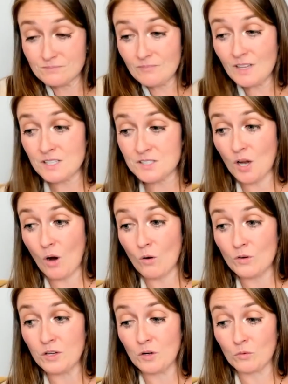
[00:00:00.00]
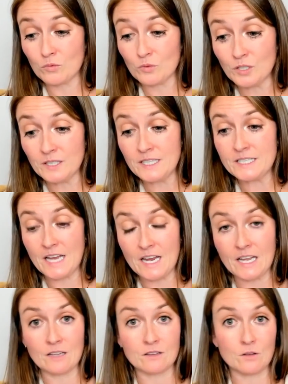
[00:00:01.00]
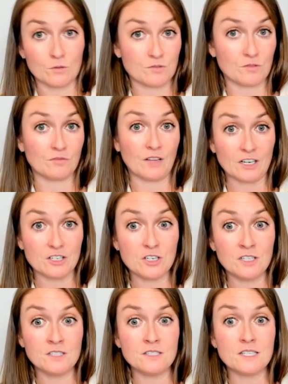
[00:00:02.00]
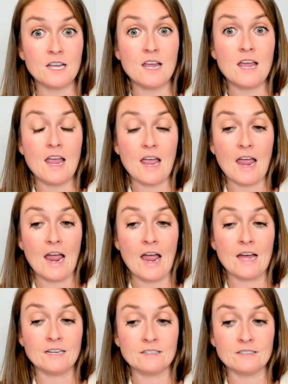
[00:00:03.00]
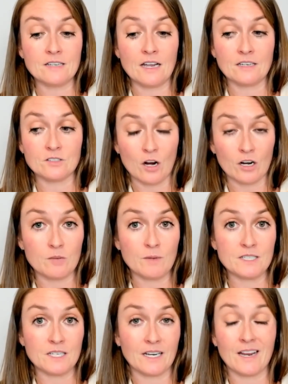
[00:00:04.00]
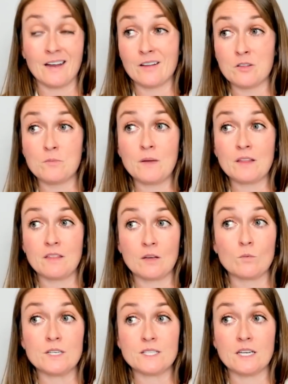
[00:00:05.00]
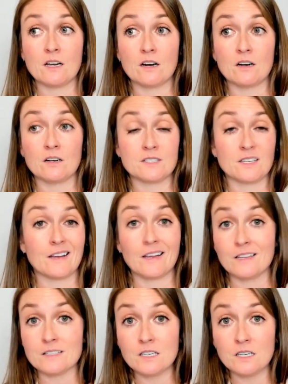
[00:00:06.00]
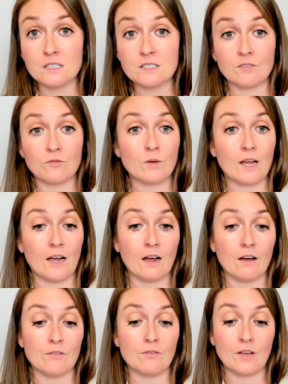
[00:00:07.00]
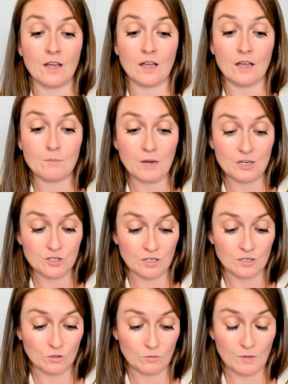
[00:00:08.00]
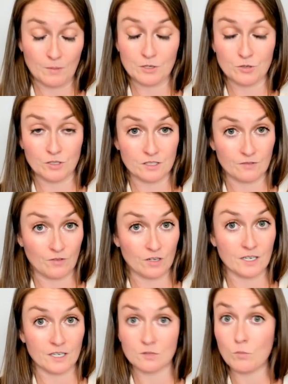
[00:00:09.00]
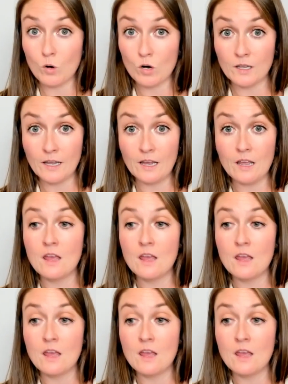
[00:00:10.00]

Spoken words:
So, really taking those reflections and documenting it. Another big thing we see here is like incidents. If we have a patient who maybe treats the front desk poorly,